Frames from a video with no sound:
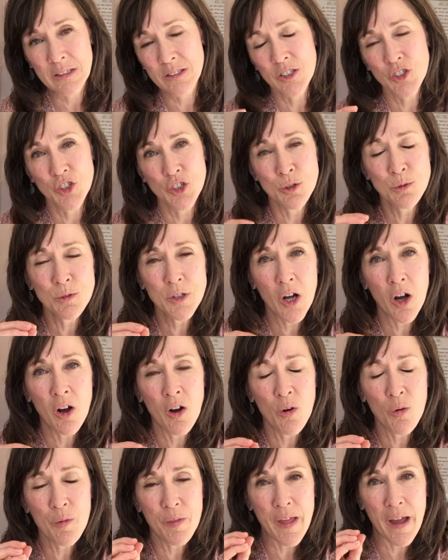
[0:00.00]
Did you
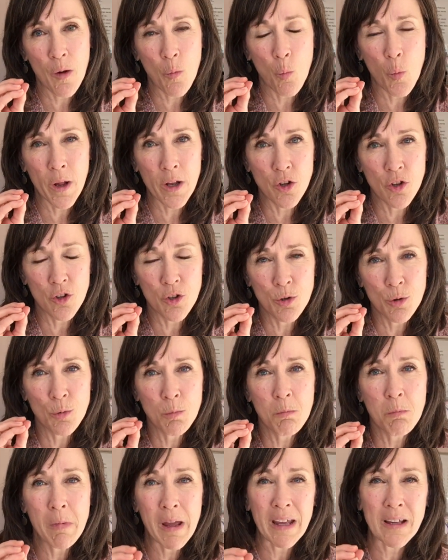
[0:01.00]
know that when you
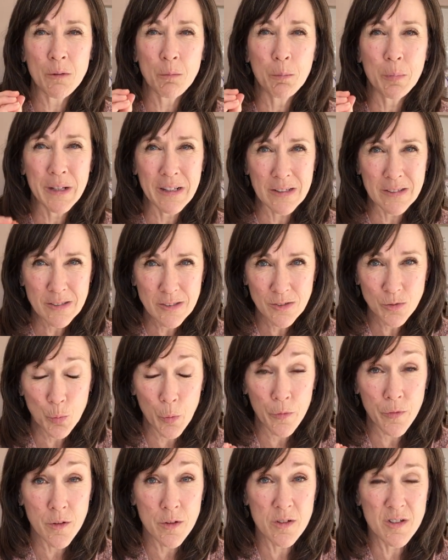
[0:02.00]
make peace
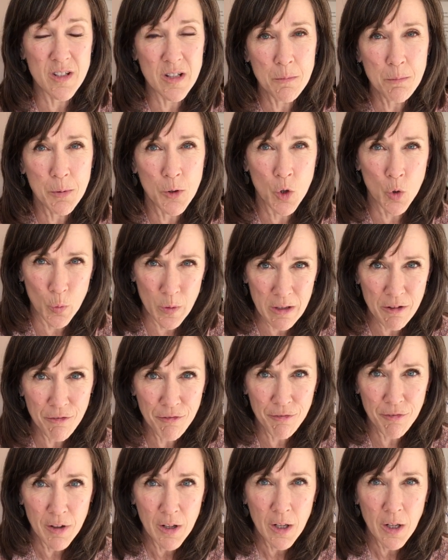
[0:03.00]
with the deep
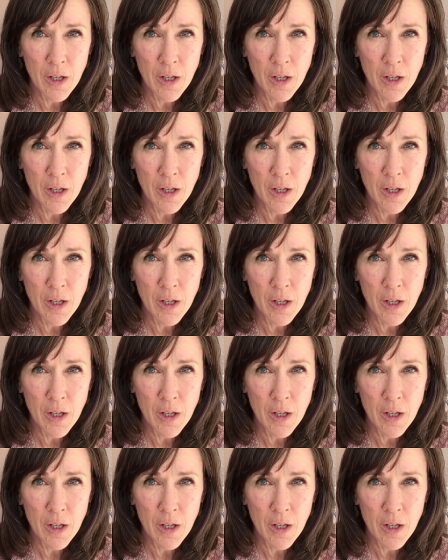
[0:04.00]
grief